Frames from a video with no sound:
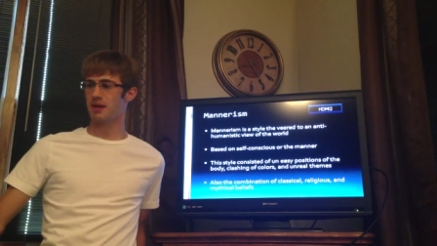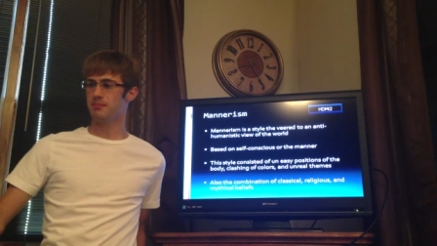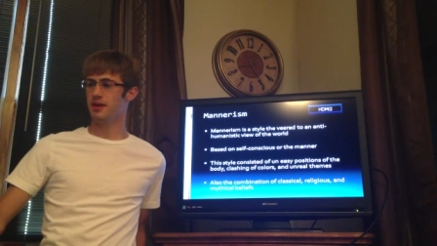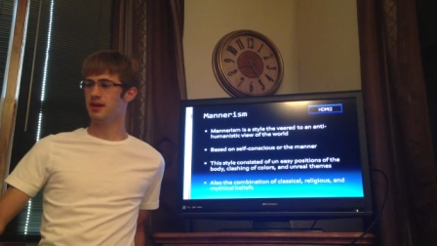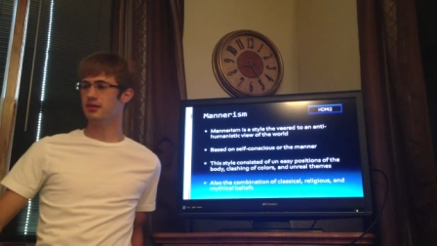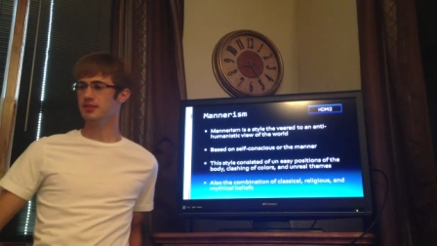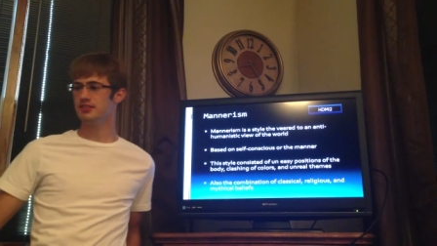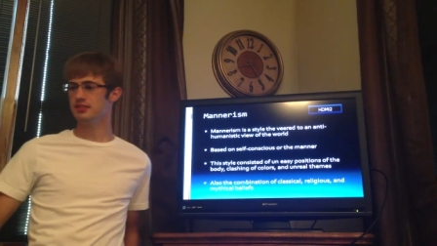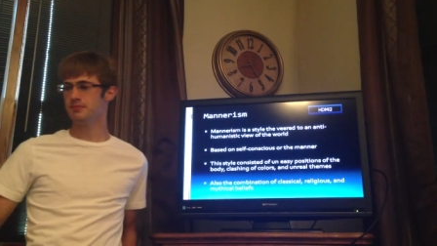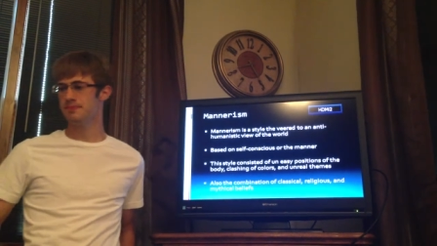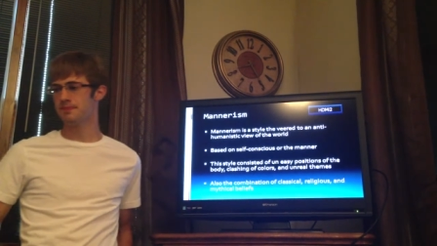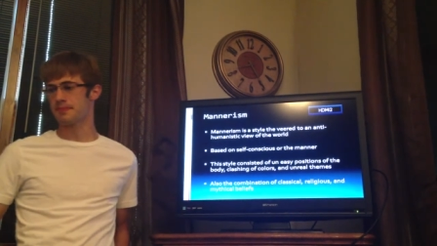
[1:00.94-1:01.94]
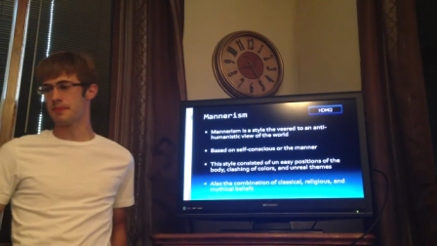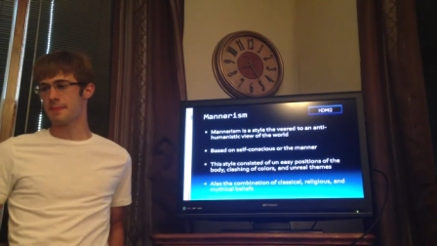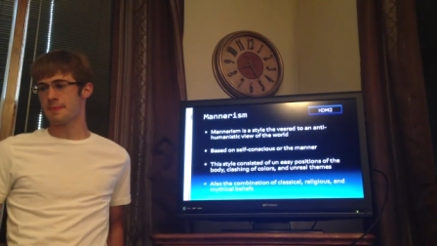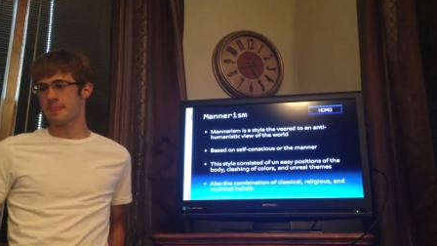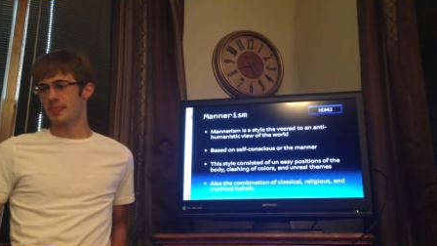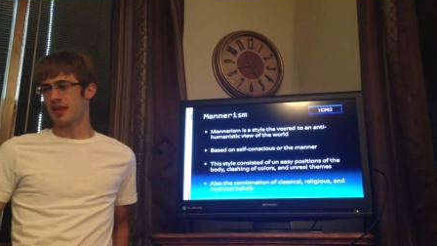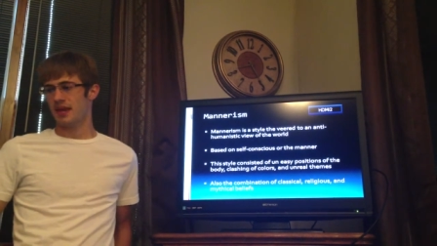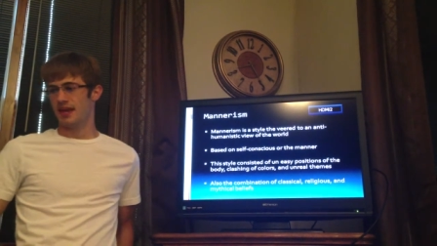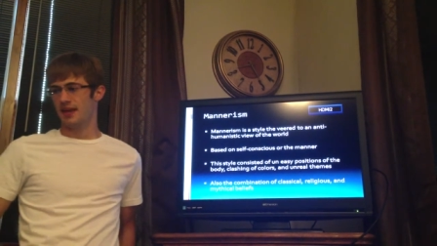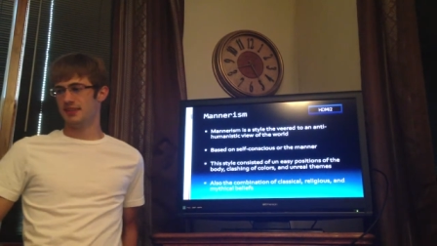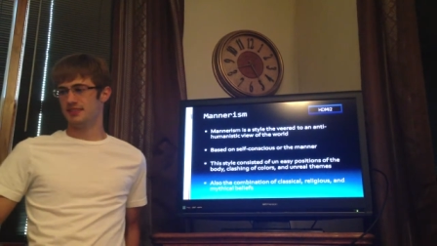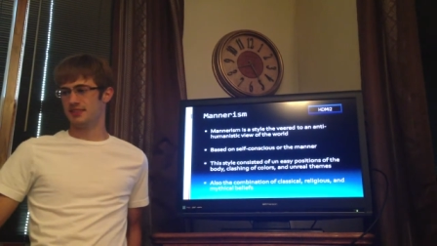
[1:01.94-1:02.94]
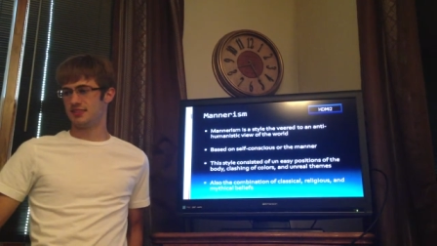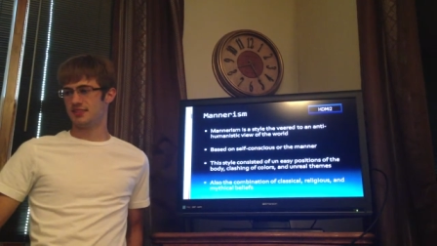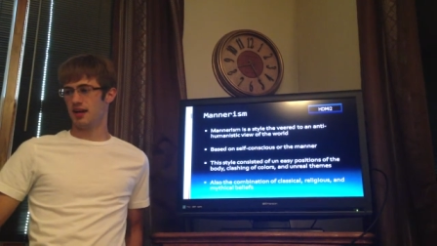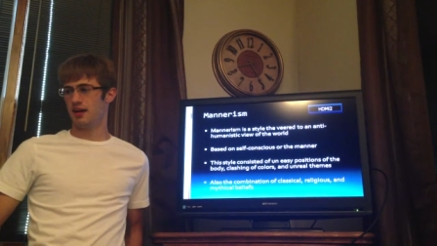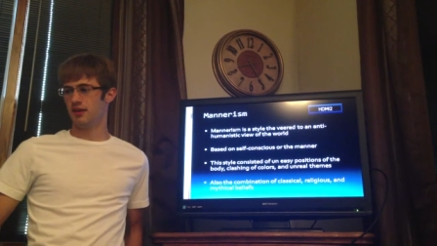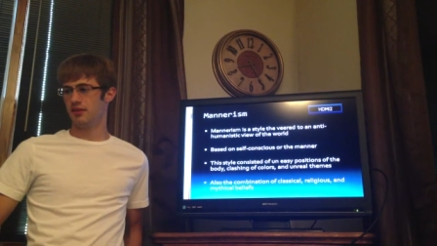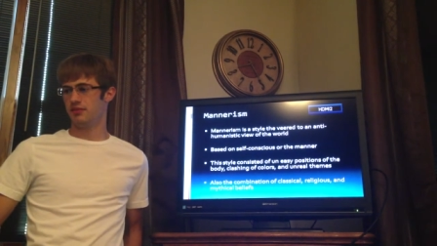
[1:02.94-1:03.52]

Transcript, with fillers: Mannerism. It is a style